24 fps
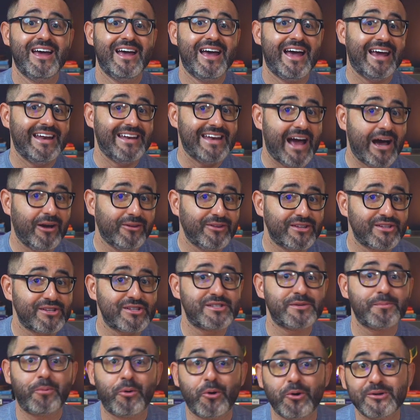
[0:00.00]
And now that the
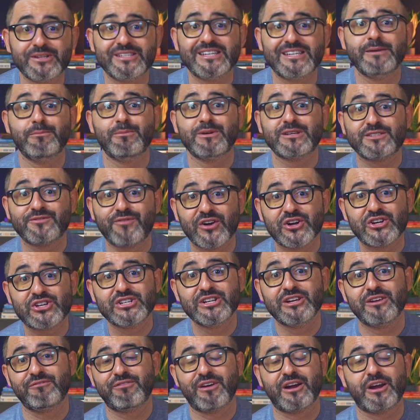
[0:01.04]
support team is
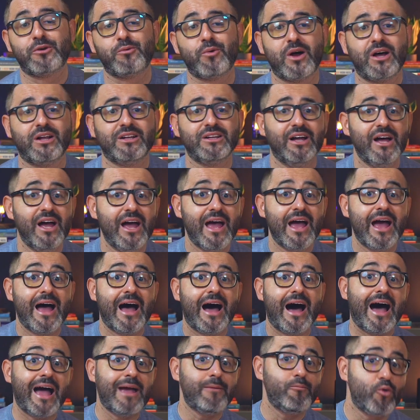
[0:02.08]
functioning very well,
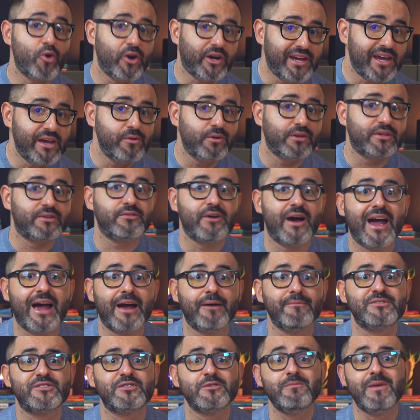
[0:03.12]
I'm working with
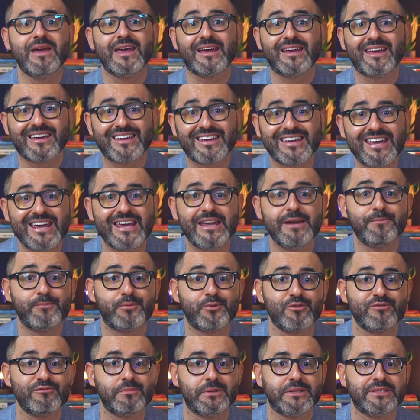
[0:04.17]
Graham to make key
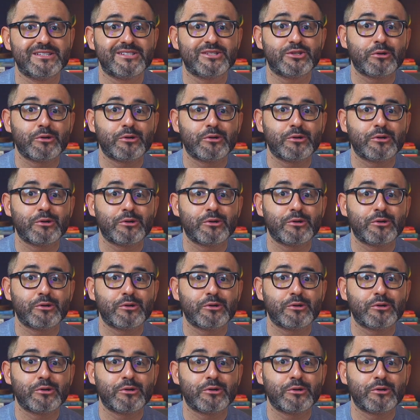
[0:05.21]
improvements